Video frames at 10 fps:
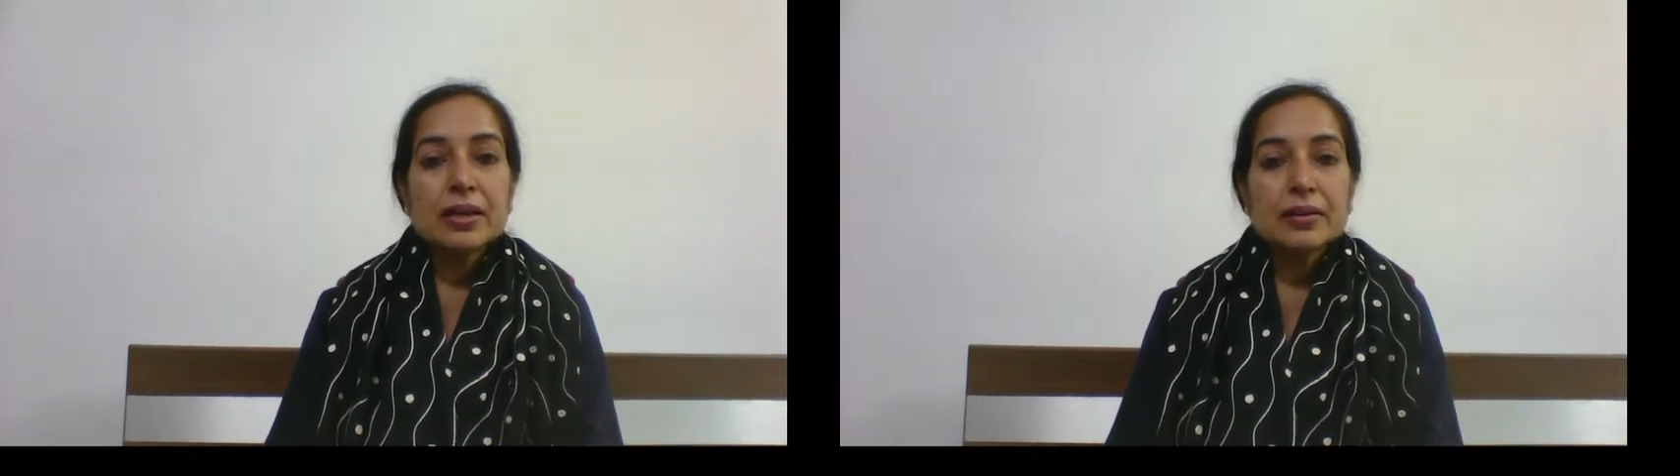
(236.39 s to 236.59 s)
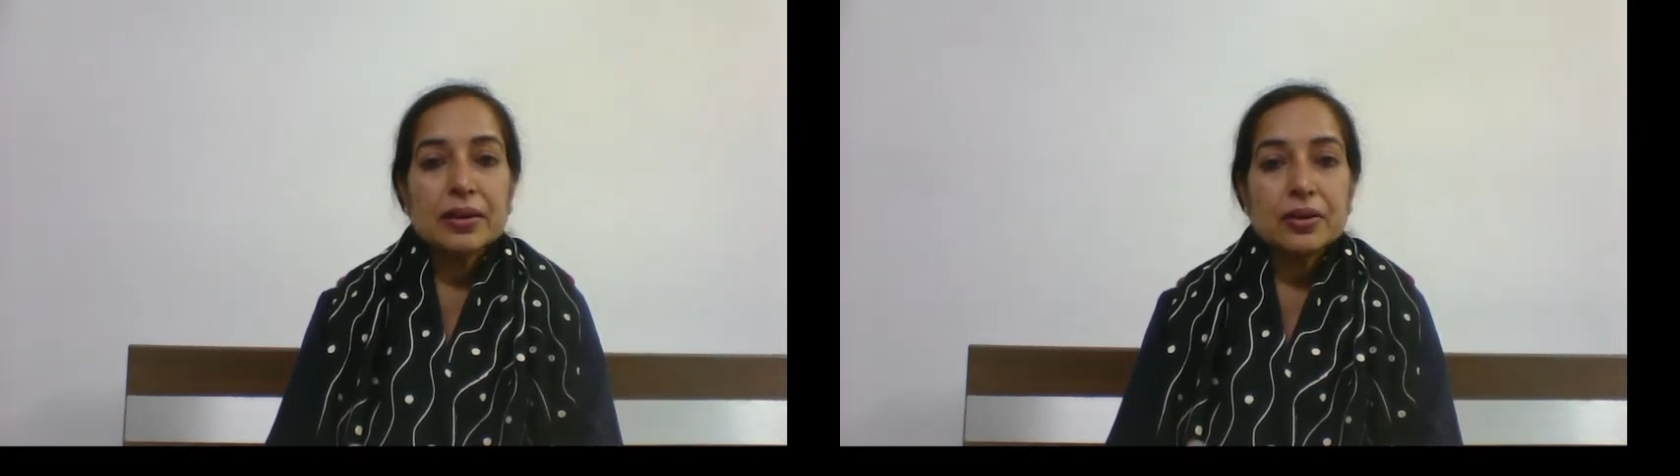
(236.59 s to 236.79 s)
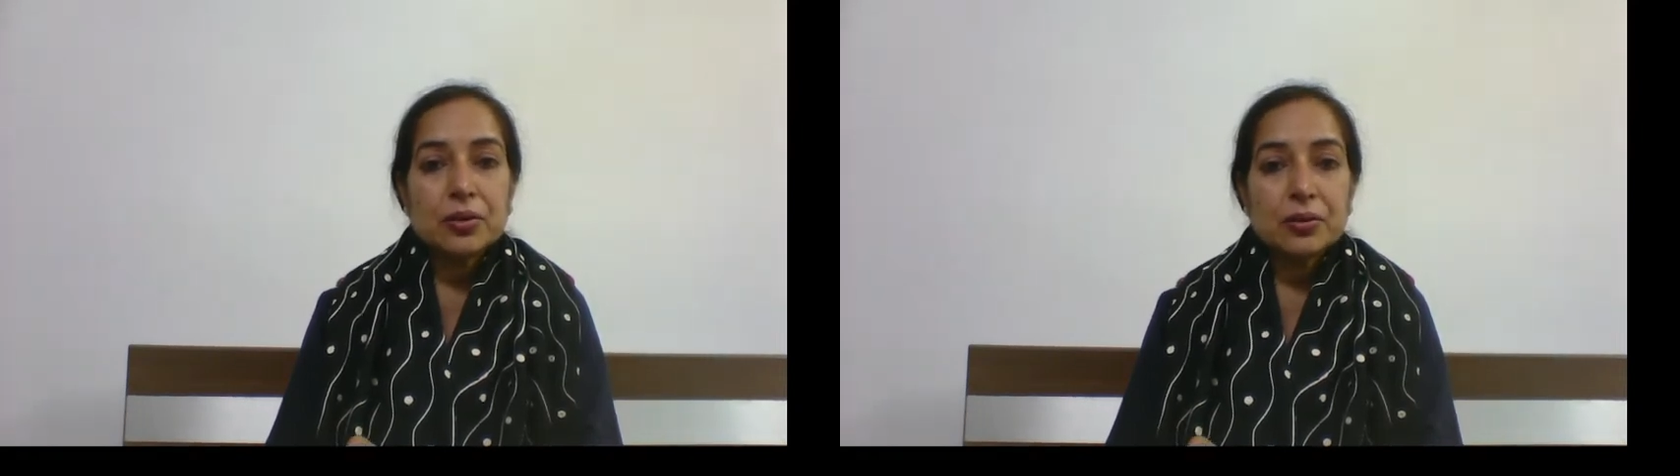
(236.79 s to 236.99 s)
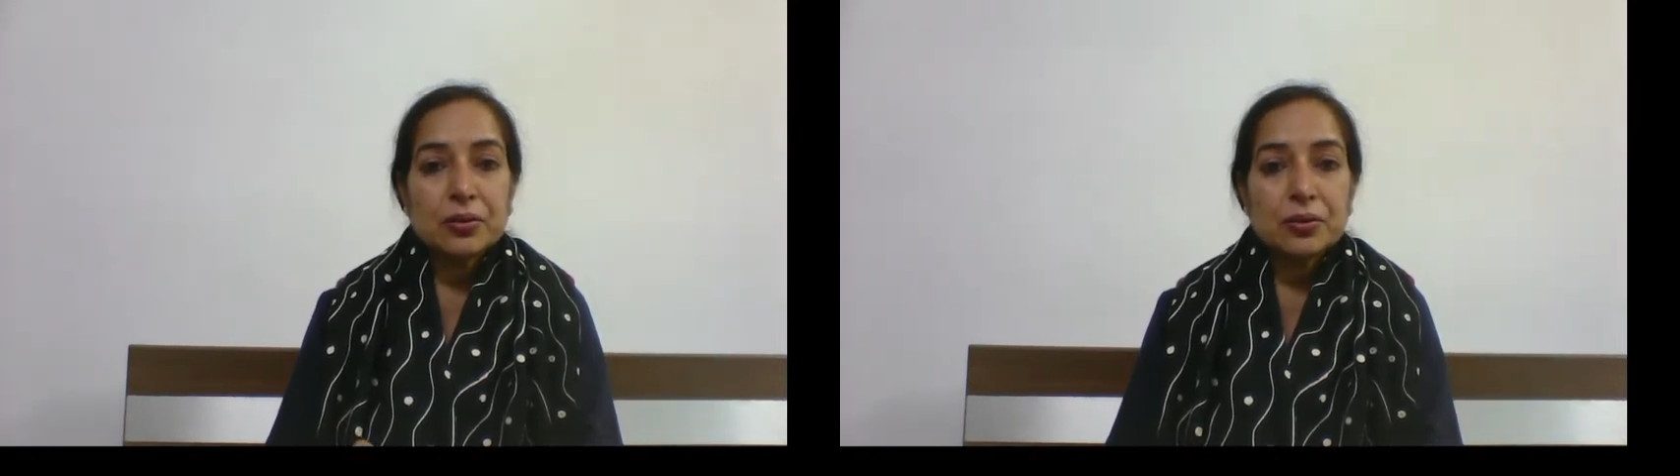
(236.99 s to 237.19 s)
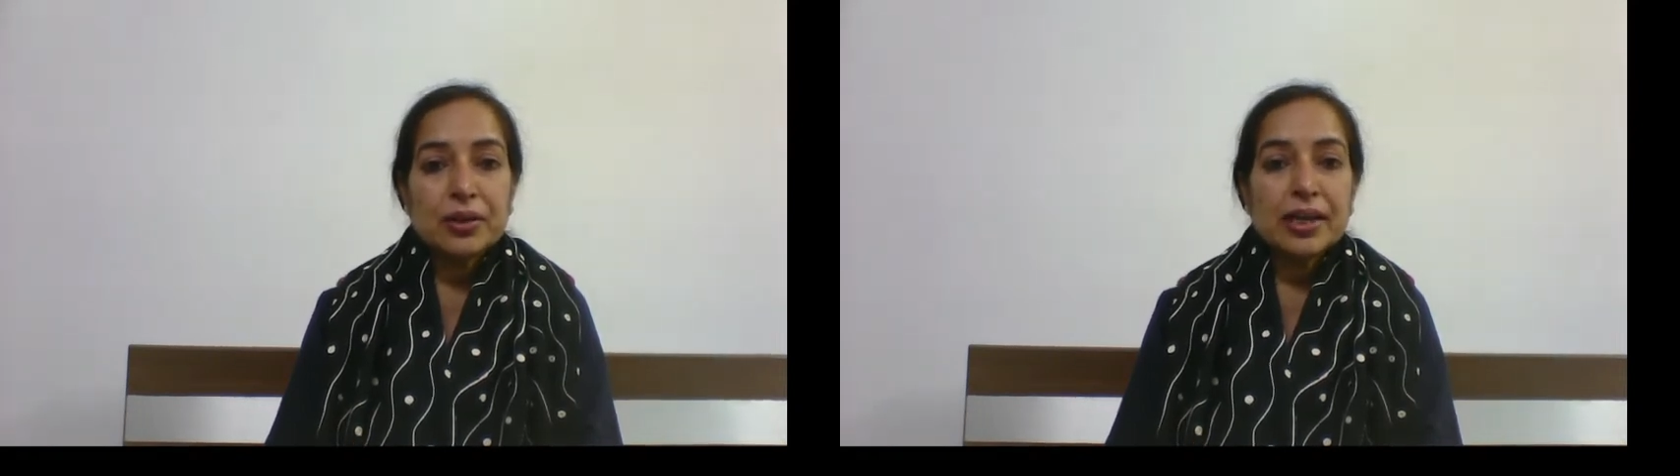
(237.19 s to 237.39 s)
The
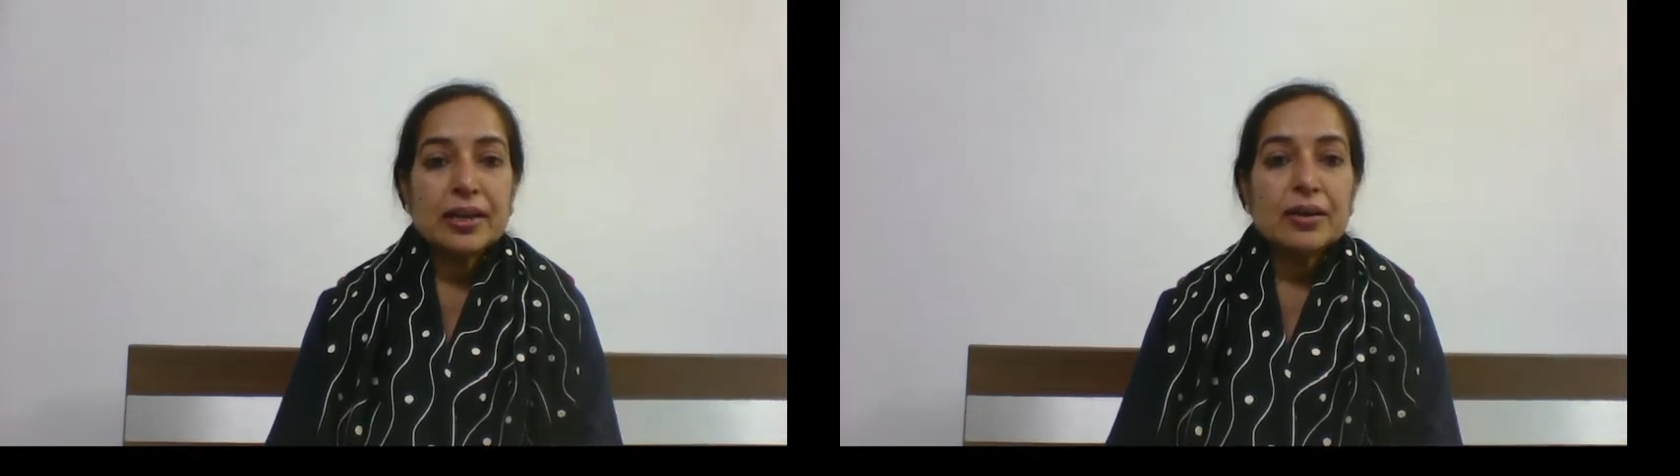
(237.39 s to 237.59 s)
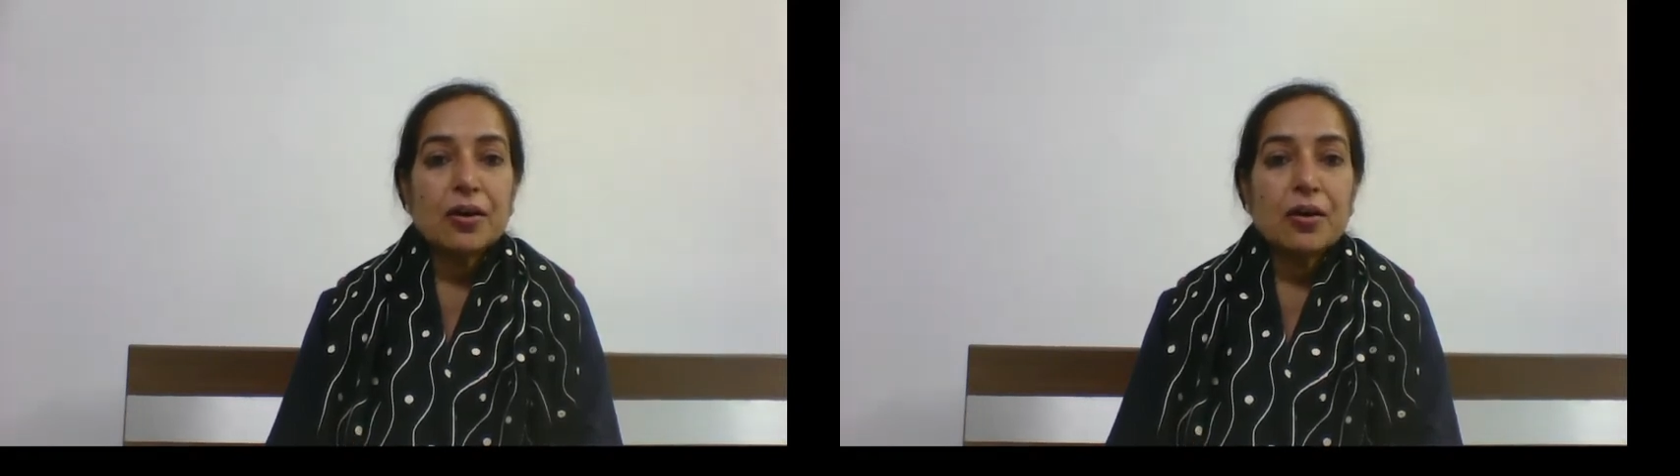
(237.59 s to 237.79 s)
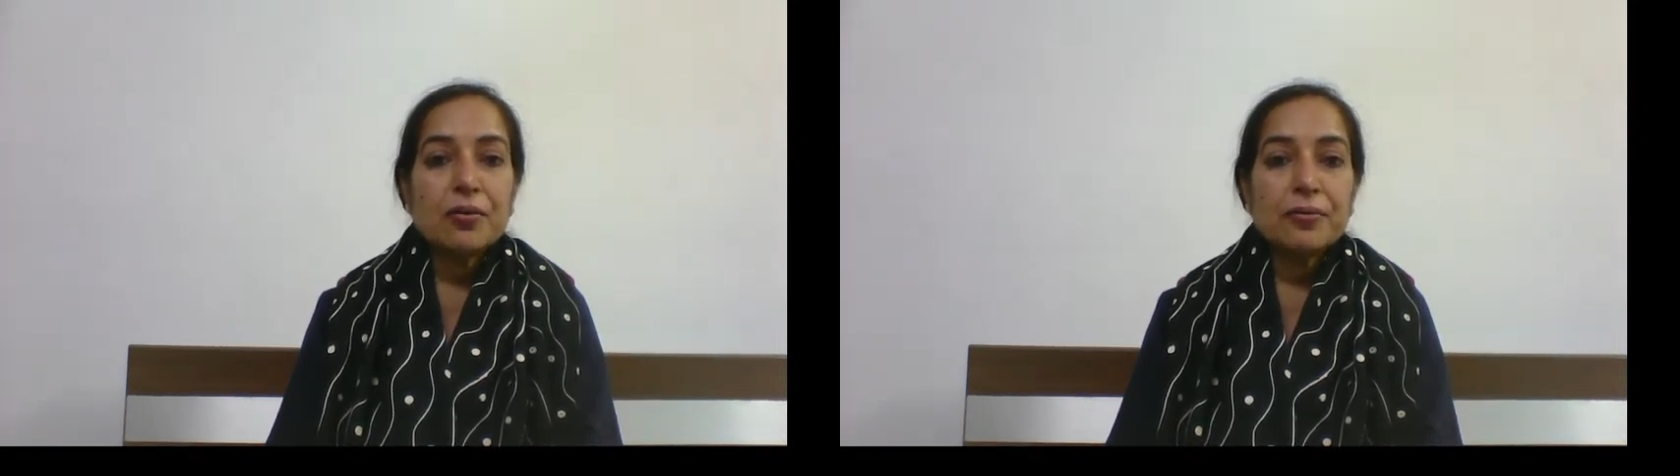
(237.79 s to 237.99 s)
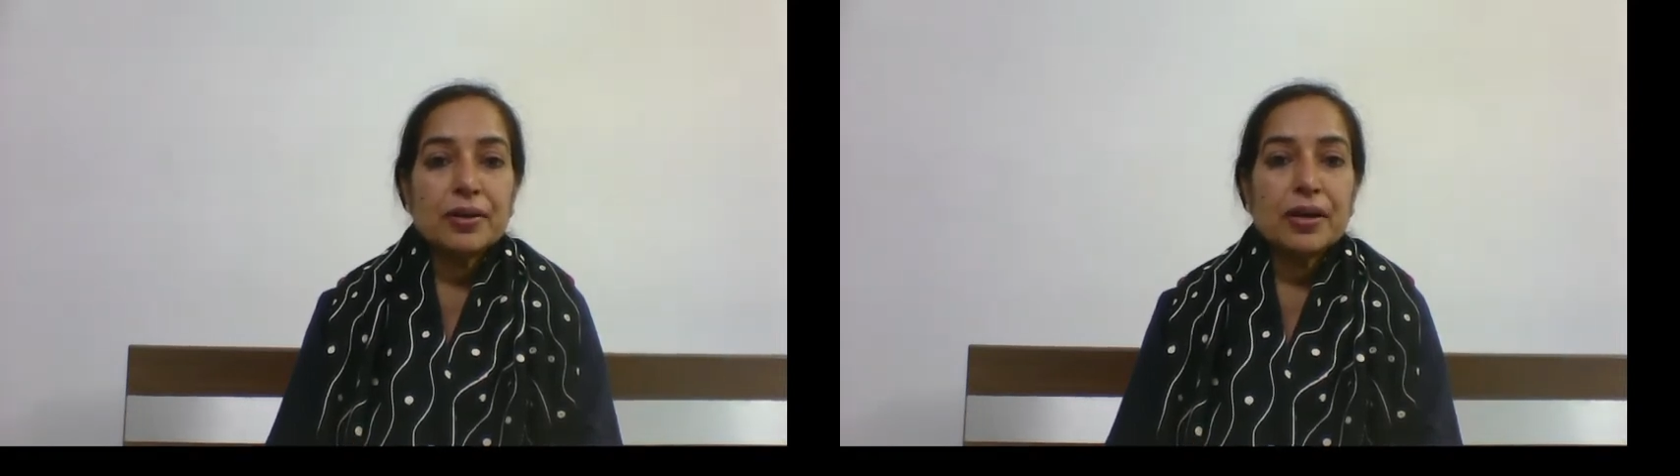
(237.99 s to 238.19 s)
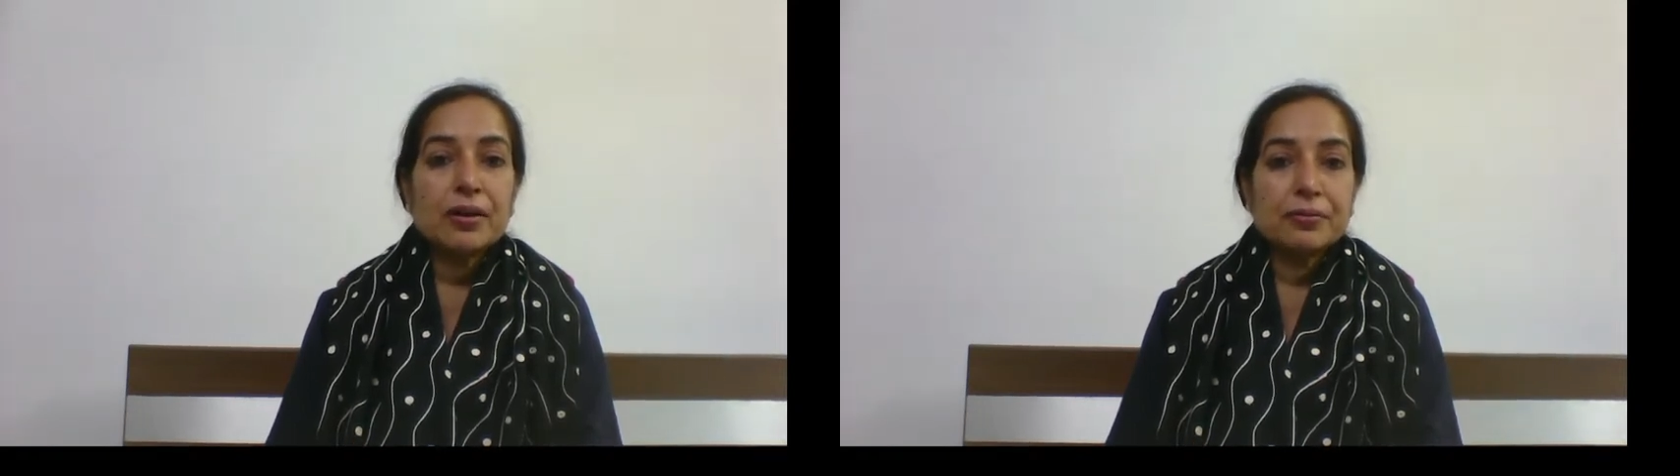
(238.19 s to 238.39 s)
king of
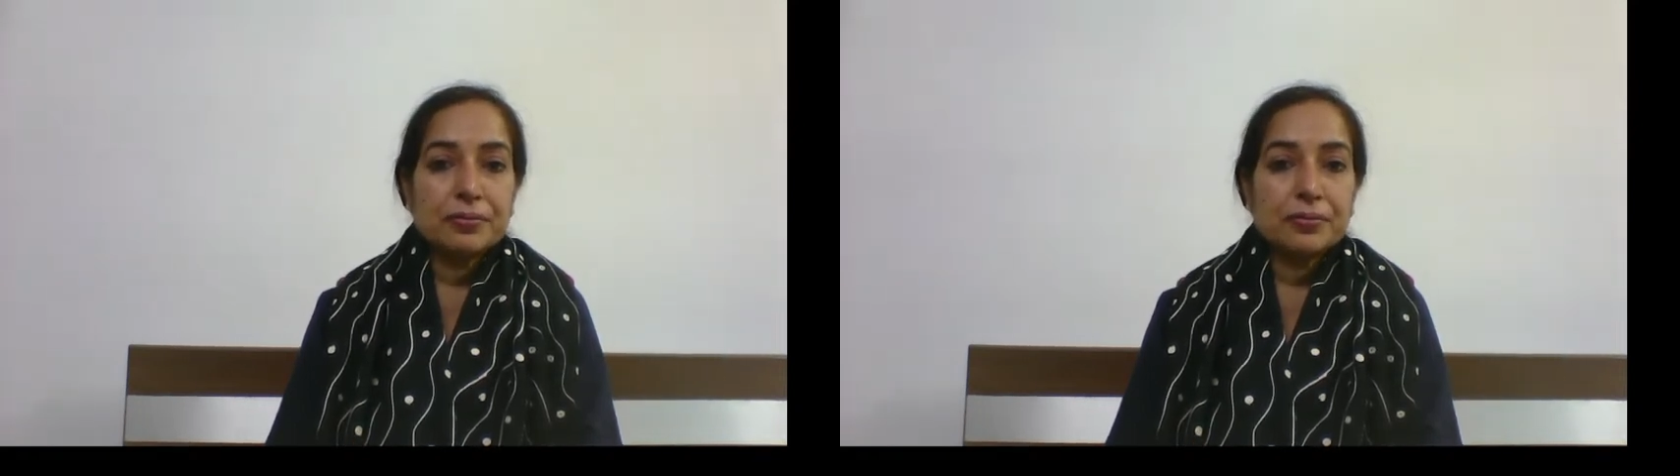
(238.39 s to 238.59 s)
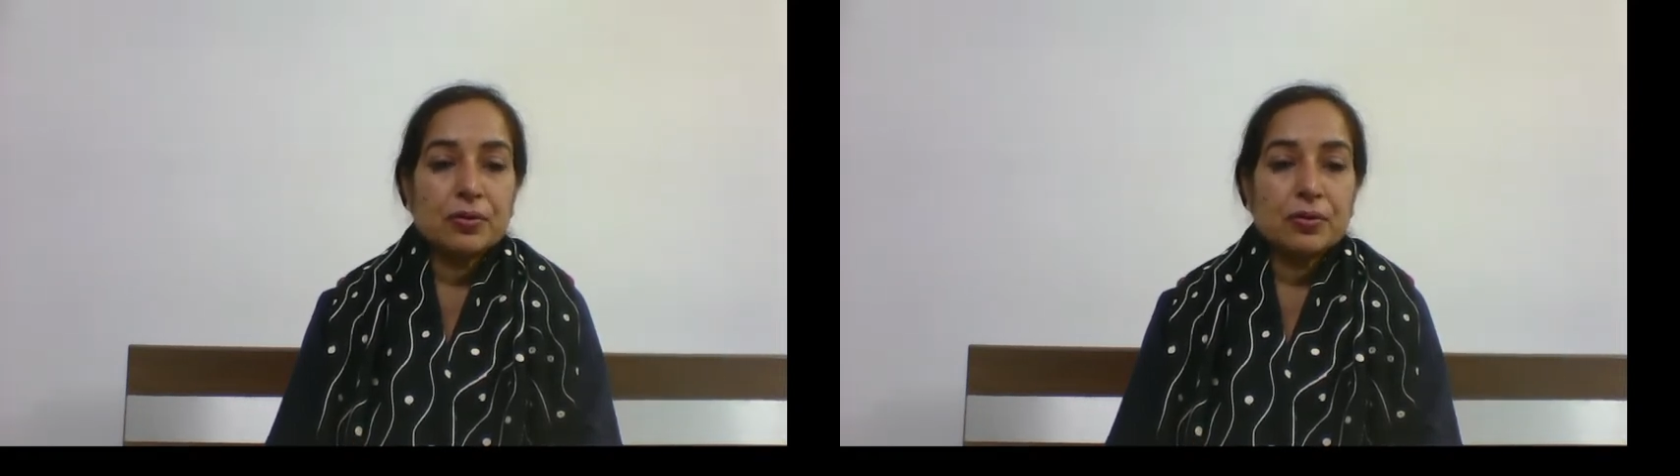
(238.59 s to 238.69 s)
love,